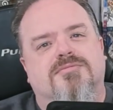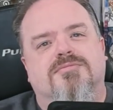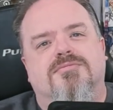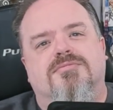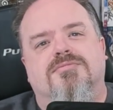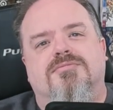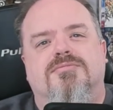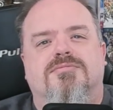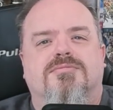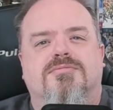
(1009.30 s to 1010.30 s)

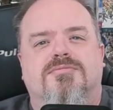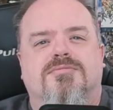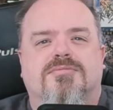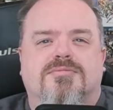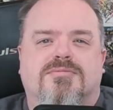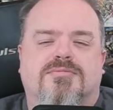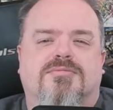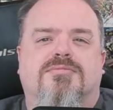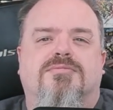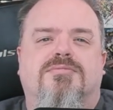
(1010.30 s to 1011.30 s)

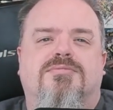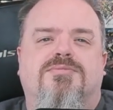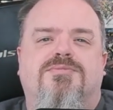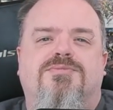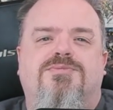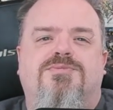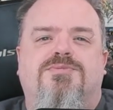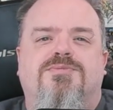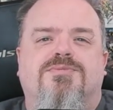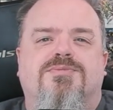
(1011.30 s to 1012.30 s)

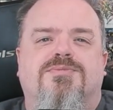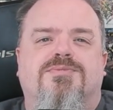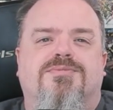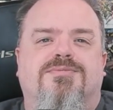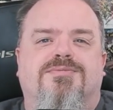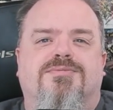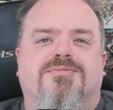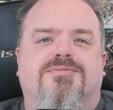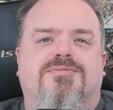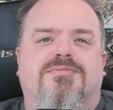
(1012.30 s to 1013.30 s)

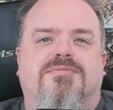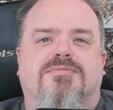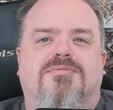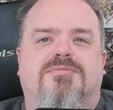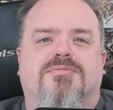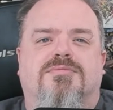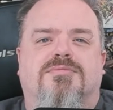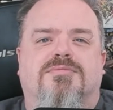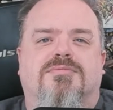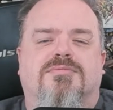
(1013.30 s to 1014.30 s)

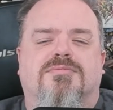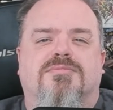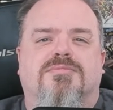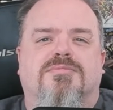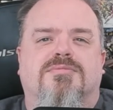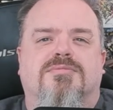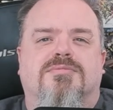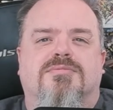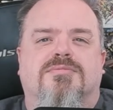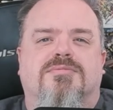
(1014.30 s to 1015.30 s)

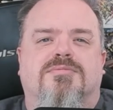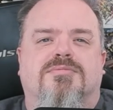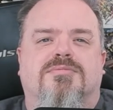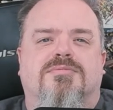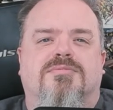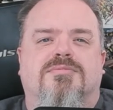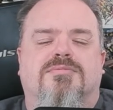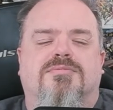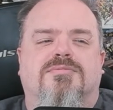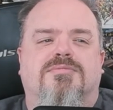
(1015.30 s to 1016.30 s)

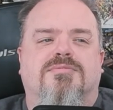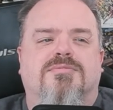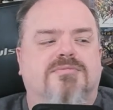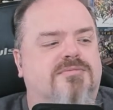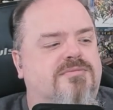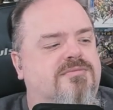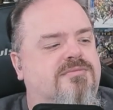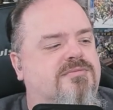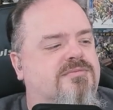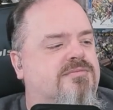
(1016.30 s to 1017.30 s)
The person shown says nothing.